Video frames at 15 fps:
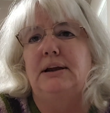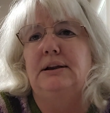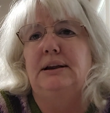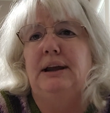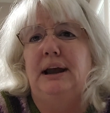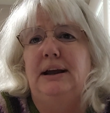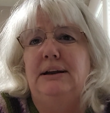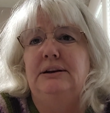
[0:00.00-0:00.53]

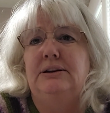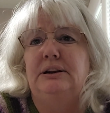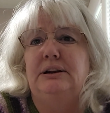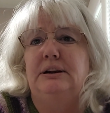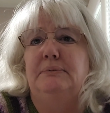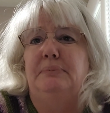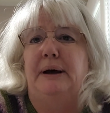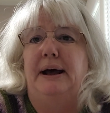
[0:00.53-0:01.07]
Gauge in
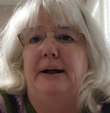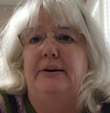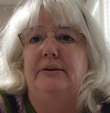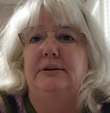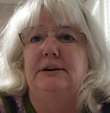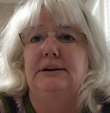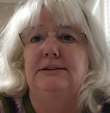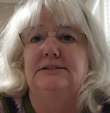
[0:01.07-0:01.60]
a
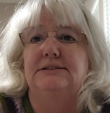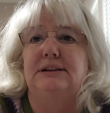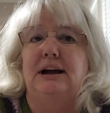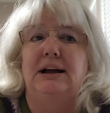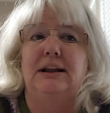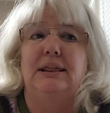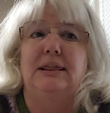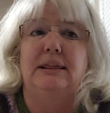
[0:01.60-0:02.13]
pattern is
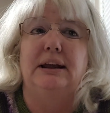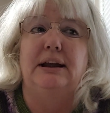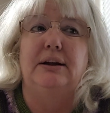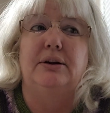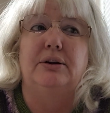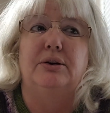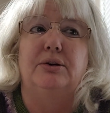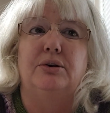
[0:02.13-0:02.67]
not
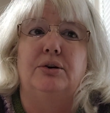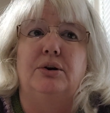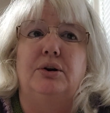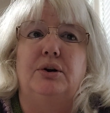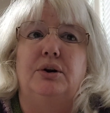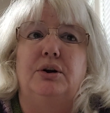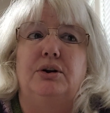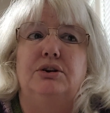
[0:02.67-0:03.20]
there
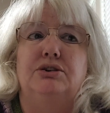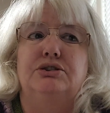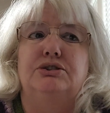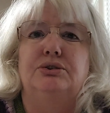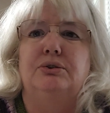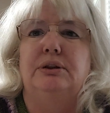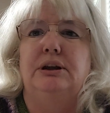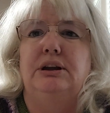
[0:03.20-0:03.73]

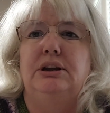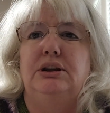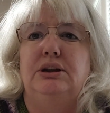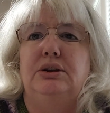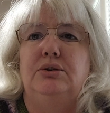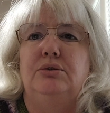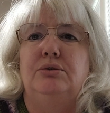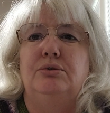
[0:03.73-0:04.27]
so that
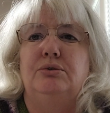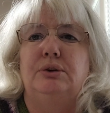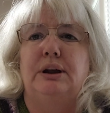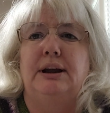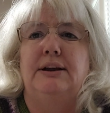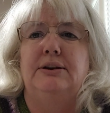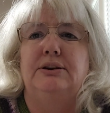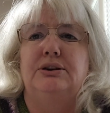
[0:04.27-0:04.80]
you
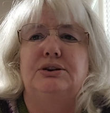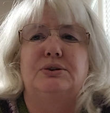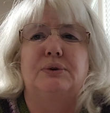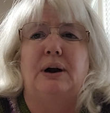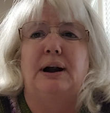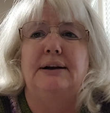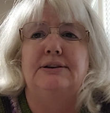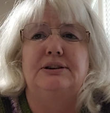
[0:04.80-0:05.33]
can
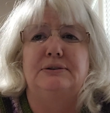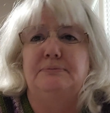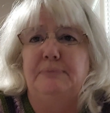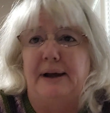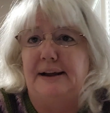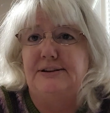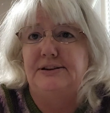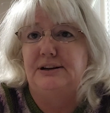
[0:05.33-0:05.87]
try to
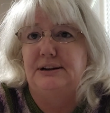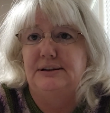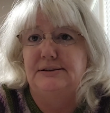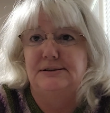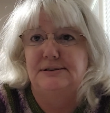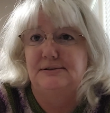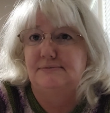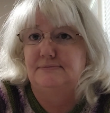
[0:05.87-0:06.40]
match it.
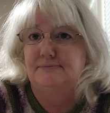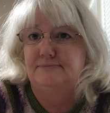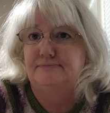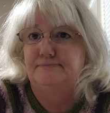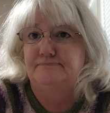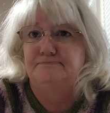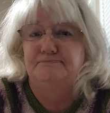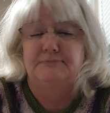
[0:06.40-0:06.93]

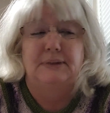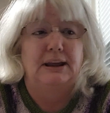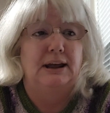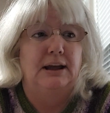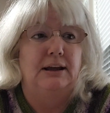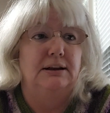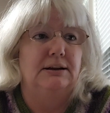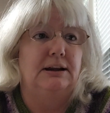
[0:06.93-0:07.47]

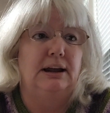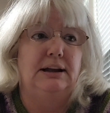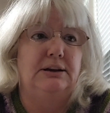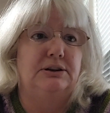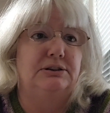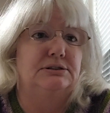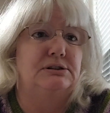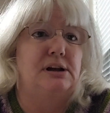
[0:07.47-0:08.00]
Gauge
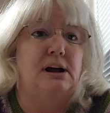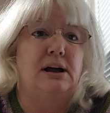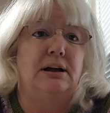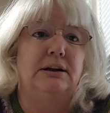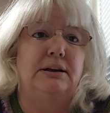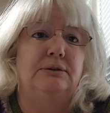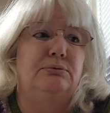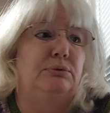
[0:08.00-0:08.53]
is not
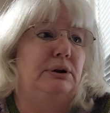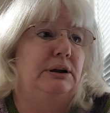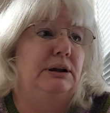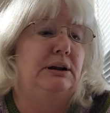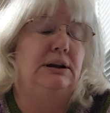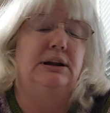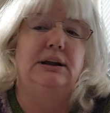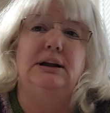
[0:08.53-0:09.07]

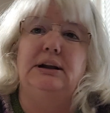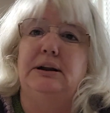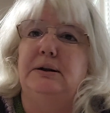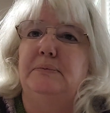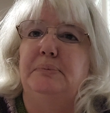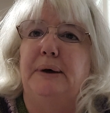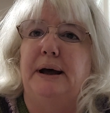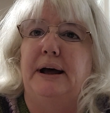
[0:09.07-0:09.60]
written in a
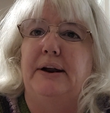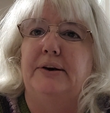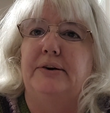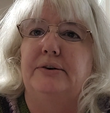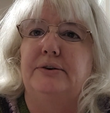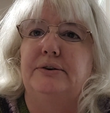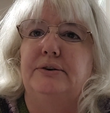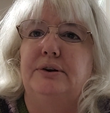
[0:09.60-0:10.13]

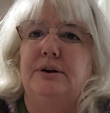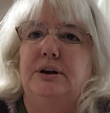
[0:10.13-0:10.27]
pattern